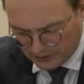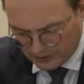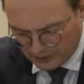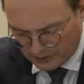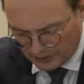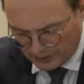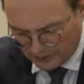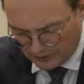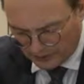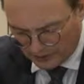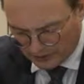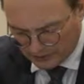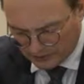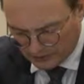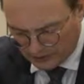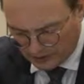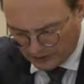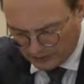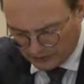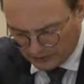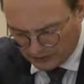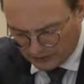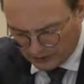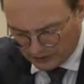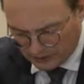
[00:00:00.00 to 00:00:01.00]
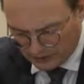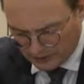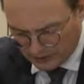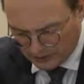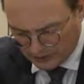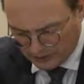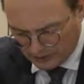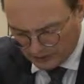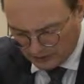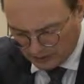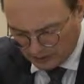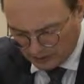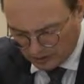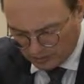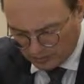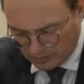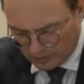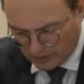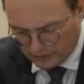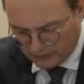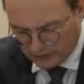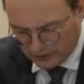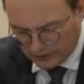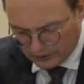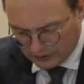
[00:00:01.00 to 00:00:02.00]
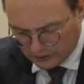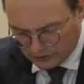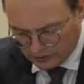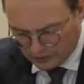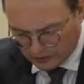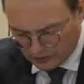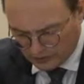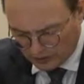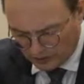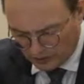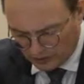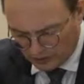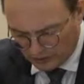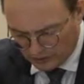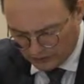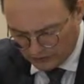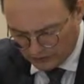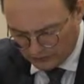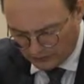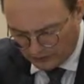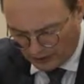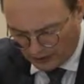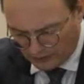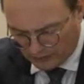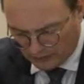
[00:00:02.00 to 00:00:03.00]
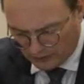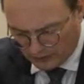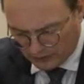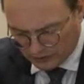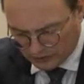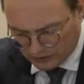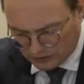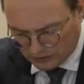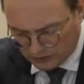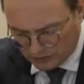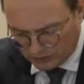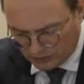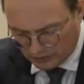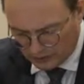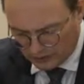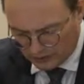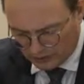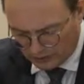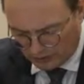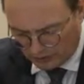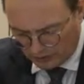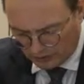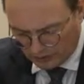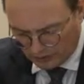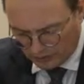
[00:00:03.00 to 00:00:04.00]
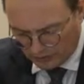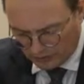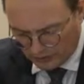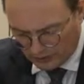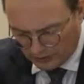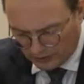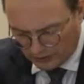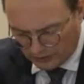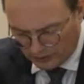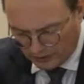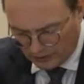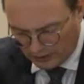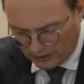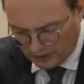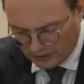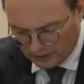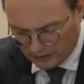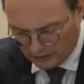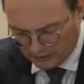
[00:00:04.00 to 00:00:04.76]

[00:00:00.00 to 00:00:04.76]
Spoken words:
thou hast given the privilege of having us toil along with thee,